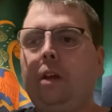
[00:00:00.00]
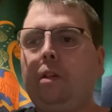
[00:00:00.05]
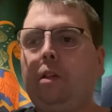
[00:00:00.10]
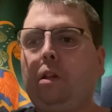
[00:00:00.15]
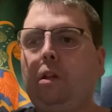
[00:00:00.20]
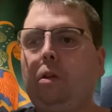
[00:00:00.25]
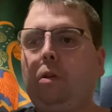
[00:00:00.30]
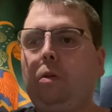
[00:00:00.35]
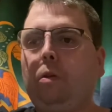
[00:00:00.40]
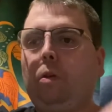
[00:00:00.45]

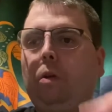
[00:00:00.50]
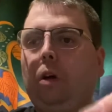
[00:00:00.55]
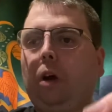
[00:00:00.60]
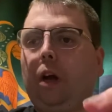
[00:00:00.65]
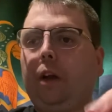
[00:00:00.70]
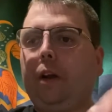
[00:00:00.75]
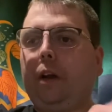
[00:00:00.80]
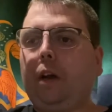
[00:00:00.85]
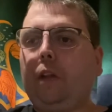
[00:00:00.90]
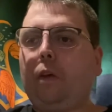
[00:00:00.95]
to
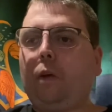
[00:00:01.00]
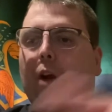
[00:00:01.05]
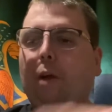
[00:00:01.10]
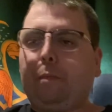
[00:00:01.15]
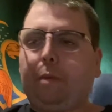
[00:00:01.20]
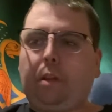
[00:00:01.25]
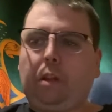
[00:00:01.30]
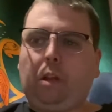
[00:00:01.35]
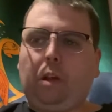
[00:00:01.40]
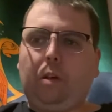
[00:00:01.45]
another
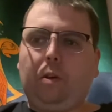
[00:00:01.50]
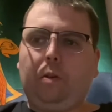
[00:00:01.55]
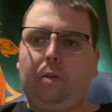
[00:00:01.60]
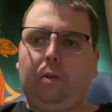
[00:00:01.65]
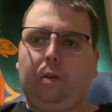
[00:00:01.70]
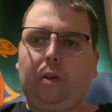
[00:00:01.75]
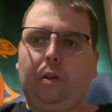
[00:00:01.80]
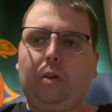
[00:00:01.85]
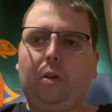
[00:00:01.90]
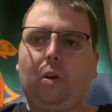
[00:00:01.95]

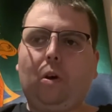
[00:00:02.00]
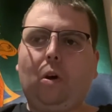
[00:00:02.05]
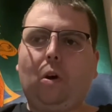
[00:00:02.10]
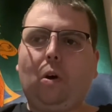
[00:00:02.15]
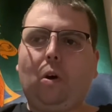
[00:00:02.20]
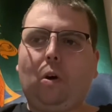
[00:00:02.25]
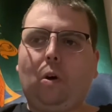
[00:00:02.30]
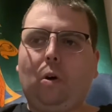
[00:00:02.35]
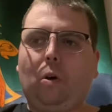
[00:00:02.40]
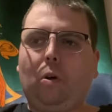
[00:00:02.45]
episode
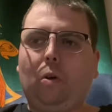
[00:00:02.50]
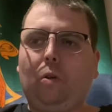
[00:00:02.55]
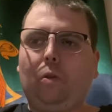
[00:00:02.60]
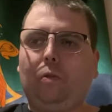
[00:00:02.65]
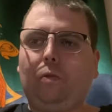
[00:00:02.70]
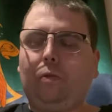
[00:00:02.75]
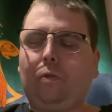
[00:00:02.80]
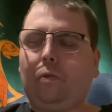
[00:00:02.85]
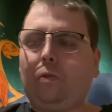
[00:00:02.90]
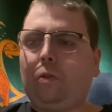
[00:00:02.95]

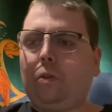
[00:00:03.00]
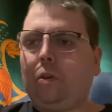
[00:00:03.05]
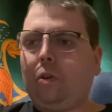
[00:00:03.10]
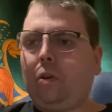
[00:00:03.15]
of